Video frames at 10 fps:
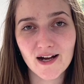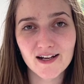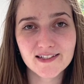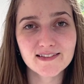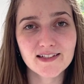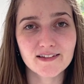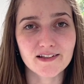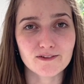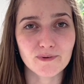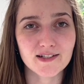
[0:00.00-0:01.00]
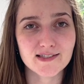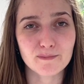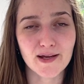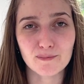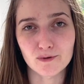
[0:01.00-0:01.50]
cardigan and the other one is a
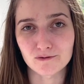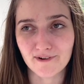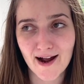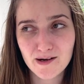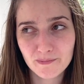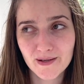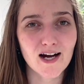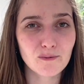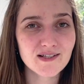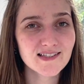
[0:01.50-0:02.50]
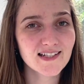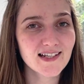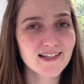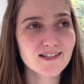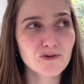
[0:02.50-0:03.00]
Mabel wrap. I was
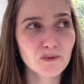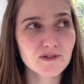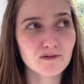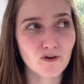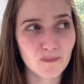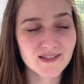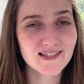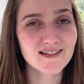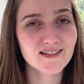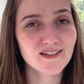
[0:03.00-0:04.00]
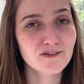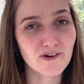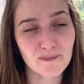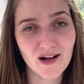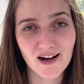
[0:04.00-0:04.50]
leaning towards a Robinson
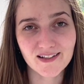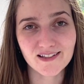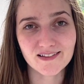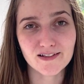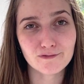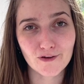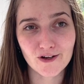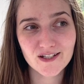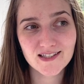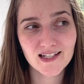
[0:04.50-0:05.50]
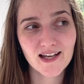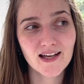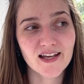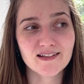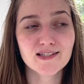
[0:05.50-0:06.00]
wrap cardigan at first.
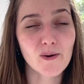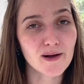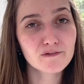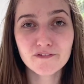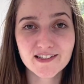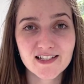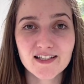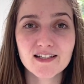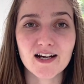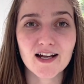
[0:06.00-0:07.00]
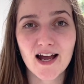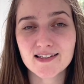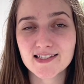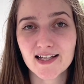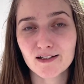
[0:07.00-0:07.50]
It is quite fitted, it
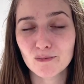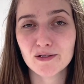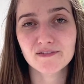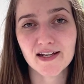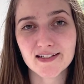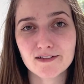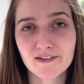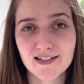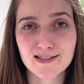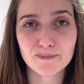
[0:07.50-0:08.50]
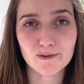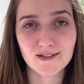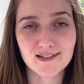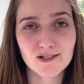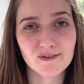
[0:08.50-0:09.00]
has a little bit of negative ease built
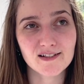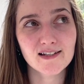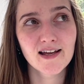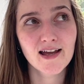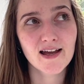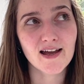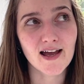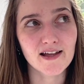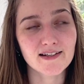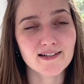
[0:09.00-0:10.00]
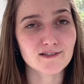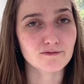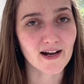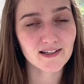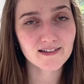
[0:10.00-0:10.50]
into it, and it is a
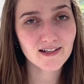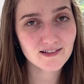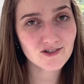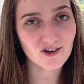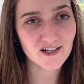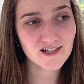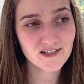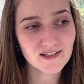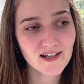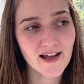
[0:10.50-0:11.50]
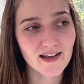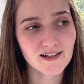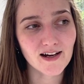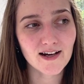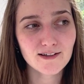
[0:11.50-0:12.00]
raglan construction,
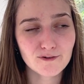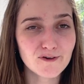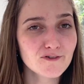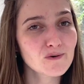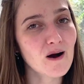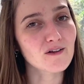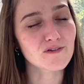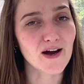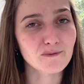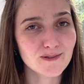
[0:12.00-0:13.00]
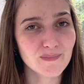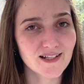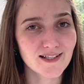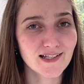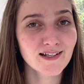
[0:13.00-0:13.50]
and I thought for a while that that would
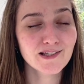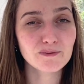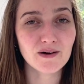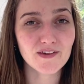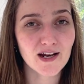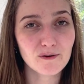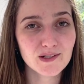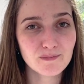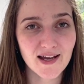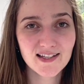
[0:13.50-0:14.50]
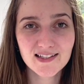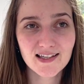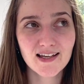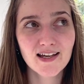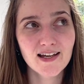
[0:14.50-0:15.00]
be the one that I would make.